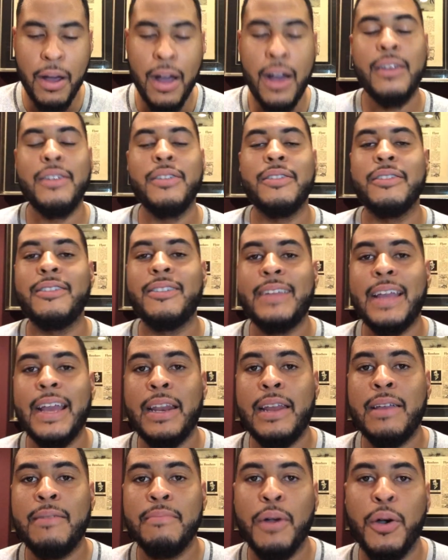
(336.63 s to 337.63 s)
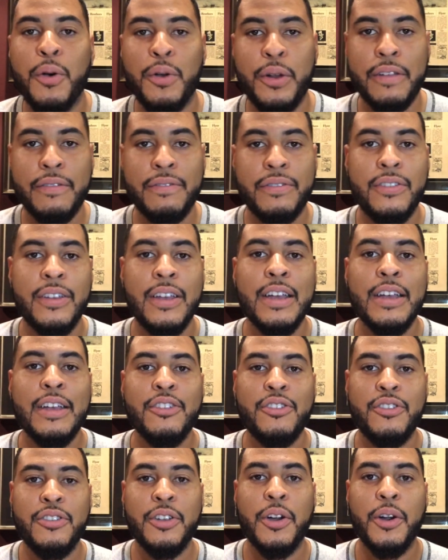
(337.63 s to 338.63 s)
understanding motives.
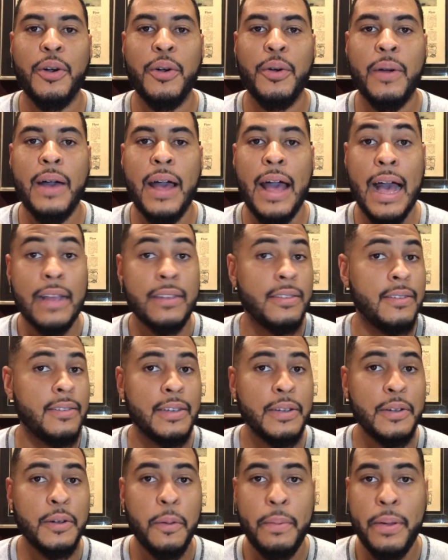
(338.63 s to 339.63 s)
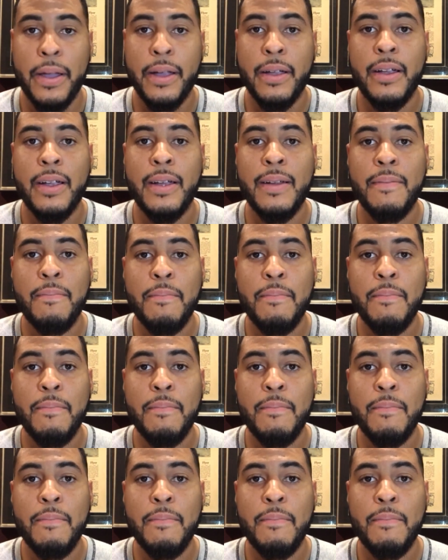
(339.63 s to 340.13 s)
So as a single parent,